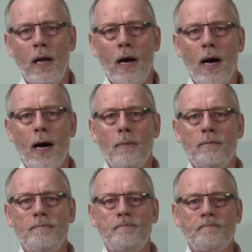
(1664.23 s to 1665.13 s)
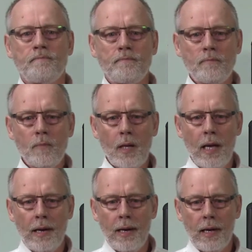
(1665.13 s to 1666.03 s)
Um,
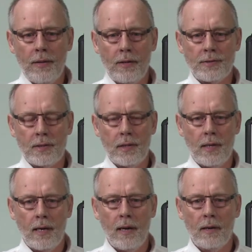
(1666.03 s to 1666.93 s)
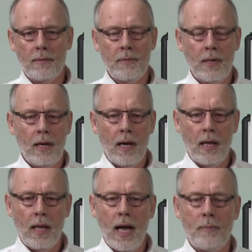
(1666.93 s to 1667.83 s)
and there's a
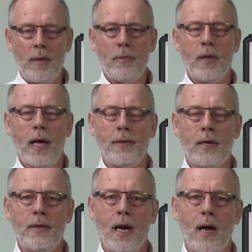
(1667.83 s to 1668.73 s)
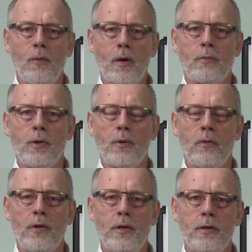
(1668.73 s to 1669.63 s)
lot of people that that I worked with
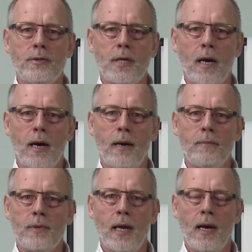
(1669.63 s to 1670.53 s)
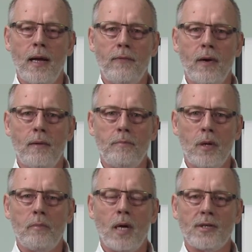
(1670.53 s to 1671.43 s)
over the years that are that have uh,
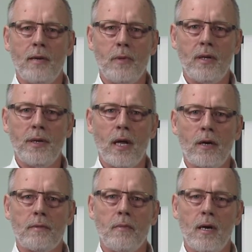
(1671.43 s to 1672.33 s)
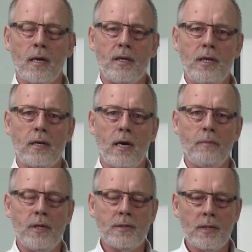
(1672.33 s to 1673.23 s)
built multi-million dollar uh, cleaning
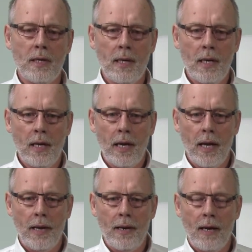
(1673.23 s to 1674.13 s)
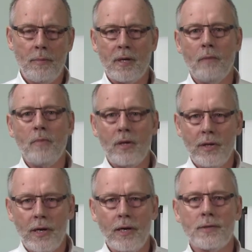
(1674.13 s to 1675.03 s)
companies and uh, become
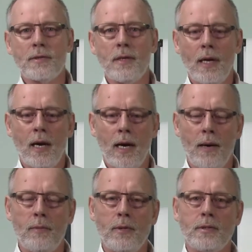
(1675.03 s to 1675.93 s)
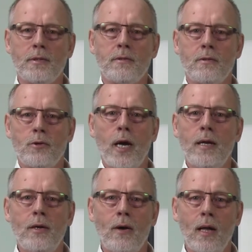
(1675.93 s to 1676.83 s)
millionaires, which is great.
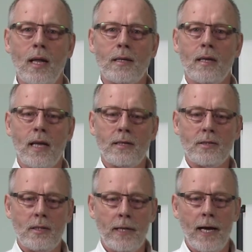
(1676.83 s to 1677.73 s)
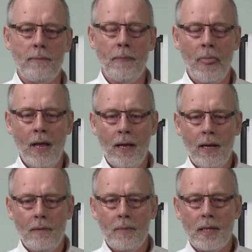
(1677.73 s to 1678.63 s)
You know, I like like seeing that.
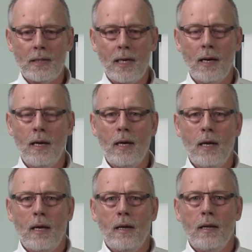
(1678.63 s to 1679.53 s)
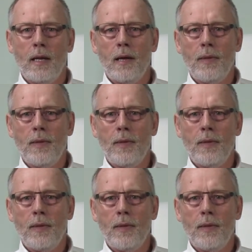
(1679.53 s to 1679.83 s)
But uh, yeah,